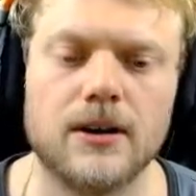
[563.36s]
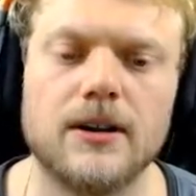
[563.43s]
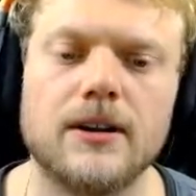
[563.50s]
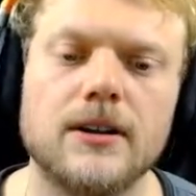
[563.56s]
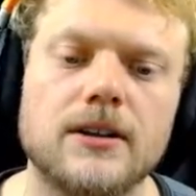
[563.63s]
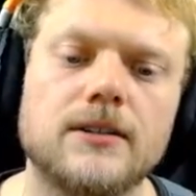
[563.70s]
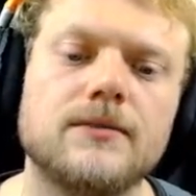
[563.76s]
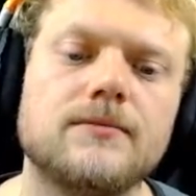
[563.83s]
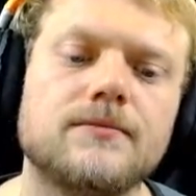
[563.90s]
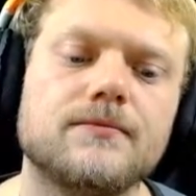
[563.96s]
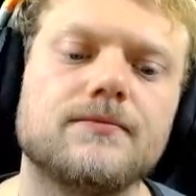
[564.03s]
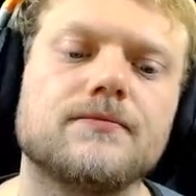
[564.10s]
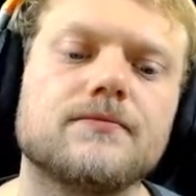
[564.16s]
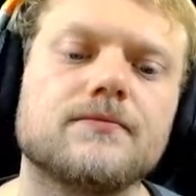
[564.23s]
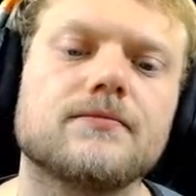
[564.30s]

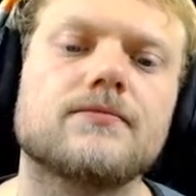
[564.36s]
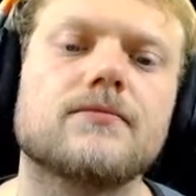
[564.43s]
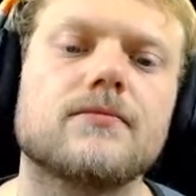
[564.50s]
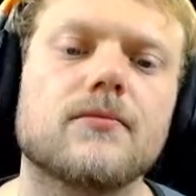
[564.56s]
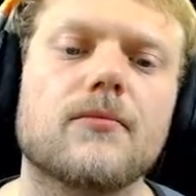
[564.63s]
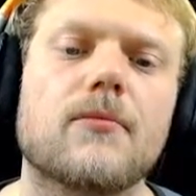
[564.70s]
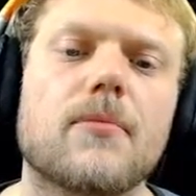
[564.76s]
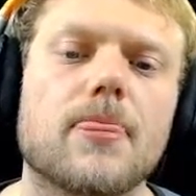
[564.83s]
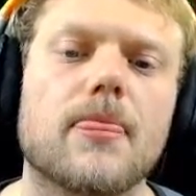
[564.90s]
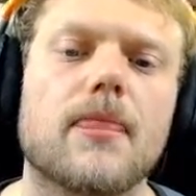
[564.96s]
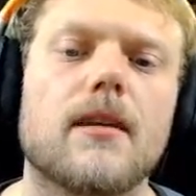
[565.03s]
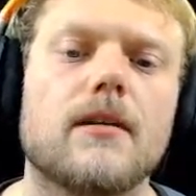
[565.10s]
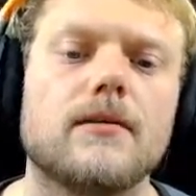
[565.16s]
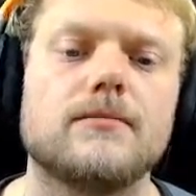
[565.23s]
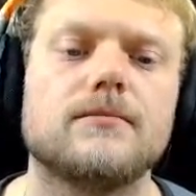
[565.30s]

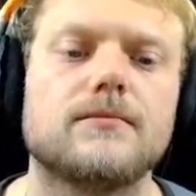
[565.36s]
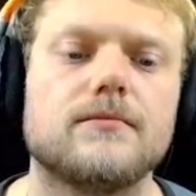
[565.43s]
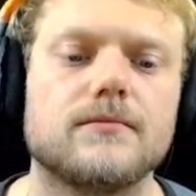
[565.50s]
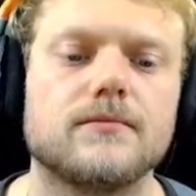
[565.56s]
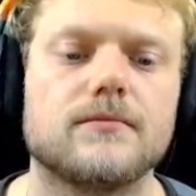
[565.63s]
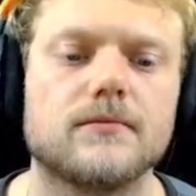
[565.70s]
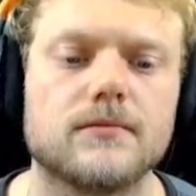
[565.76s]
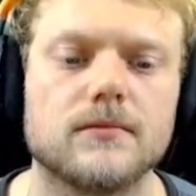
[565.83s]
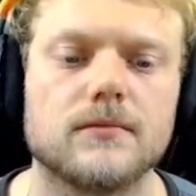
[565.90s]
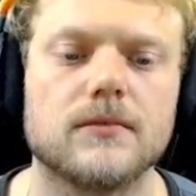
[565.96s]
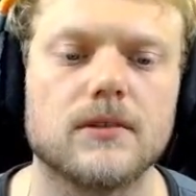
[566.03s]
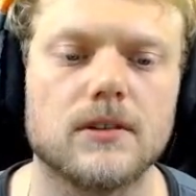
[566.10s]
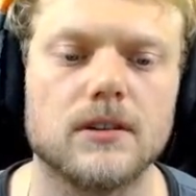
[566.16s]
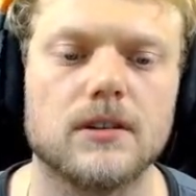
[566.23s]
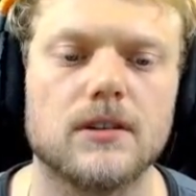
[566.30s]

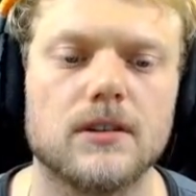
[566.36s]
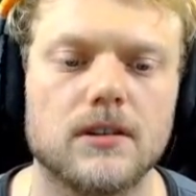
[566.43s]
[no speech]